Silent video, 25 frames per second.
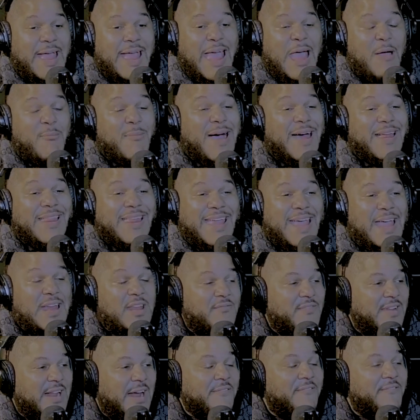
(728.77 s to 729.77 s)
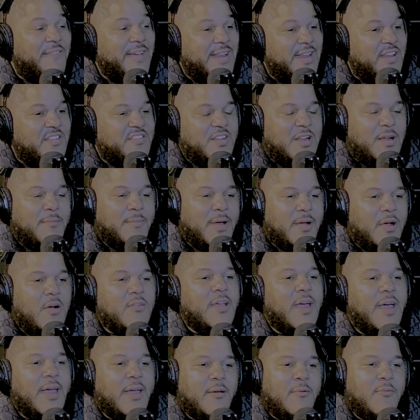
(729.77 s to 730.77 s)
And by the end of it, I finish and I'm like,
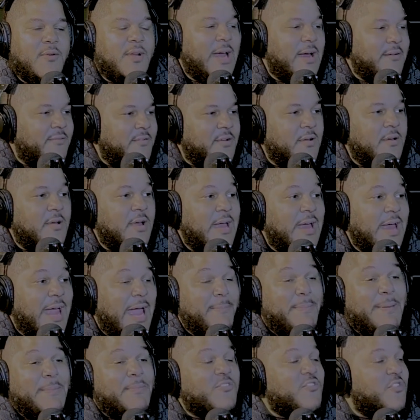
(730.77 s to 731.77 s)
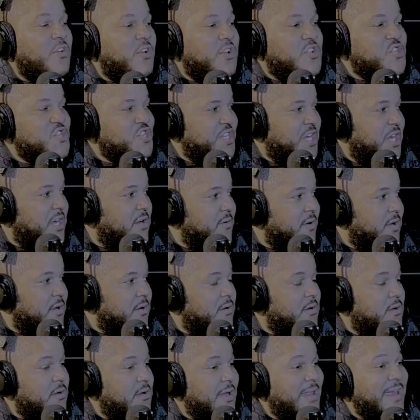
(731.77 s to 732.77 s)
okay, whatever. And people started cheering.
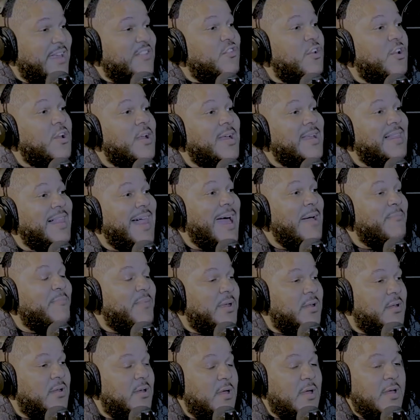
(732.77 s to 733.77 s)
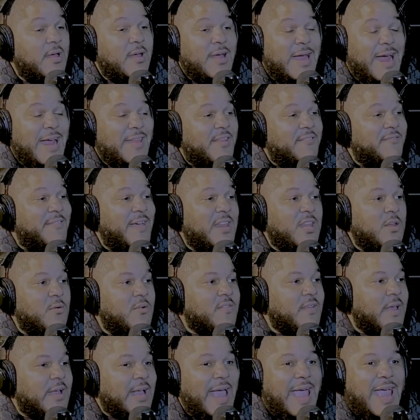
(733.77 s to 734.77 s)
They started clapping. And the venue
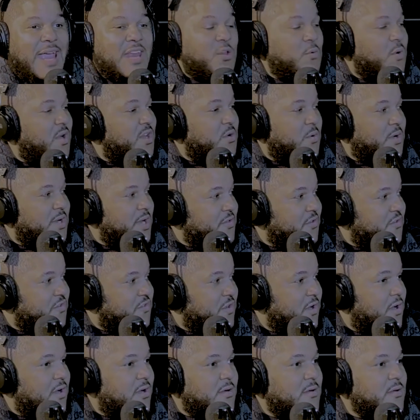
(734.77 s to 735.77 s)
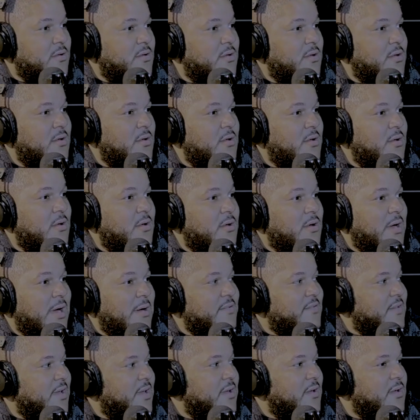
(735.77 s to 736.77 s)
was like, hey, you want to do another song? I
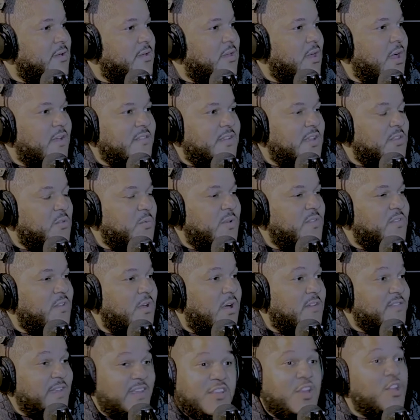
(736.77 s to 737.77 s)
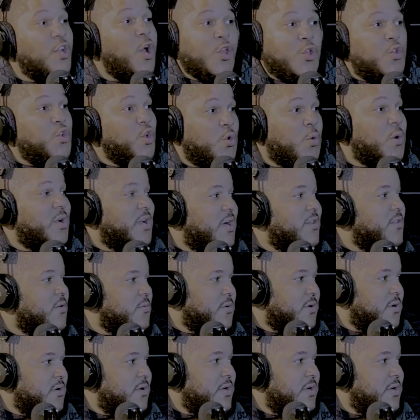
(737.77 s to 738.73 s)
was like, y'all said 3 songs. They said, no, you can do another one.